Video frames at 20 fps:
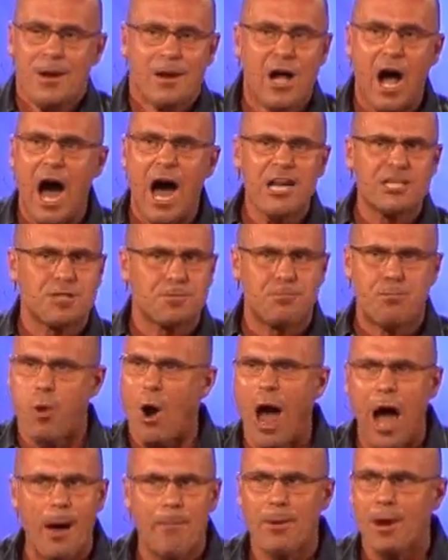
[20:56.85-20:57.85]
God's
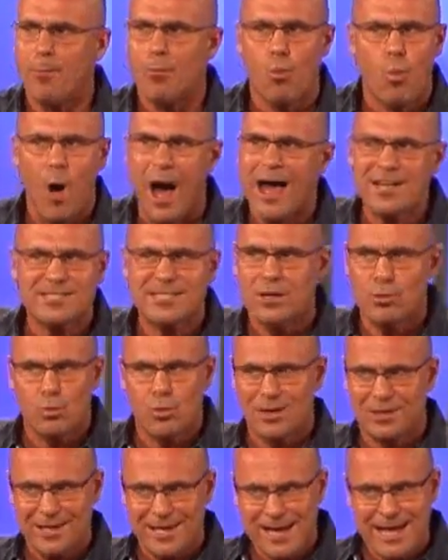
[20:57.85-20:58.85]
problem wasn't
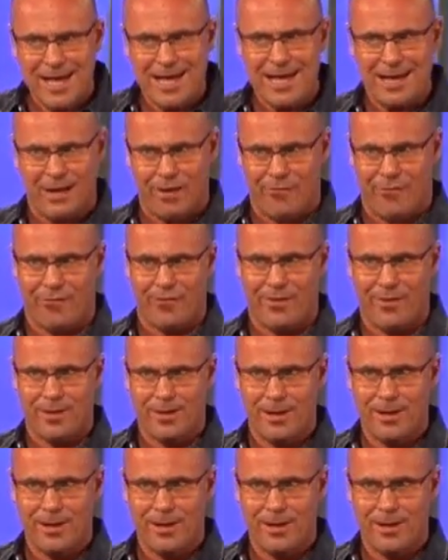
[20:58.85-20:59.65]
with Eve.